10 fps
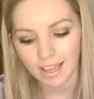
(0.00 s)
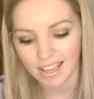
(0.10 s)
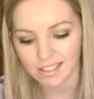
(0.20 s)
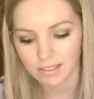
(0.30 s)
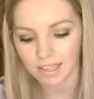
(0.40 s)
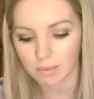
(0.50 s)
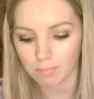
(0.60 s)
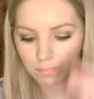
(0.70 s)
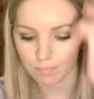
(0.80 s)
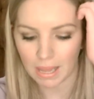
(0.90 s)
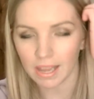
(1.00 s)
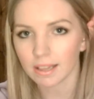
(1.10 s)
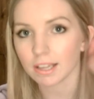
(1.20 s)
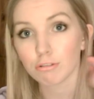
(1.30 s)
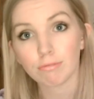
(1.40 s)
is like
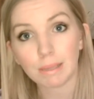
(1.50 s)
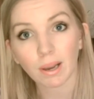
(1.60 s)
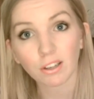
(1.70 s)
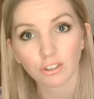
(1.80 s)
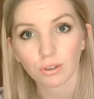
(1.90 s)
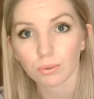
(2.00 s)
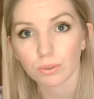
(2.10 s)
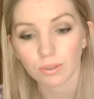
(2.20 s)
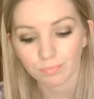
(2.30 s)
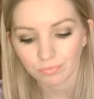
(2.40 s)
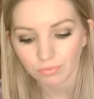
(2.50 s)
paint, like cream eyeshadows.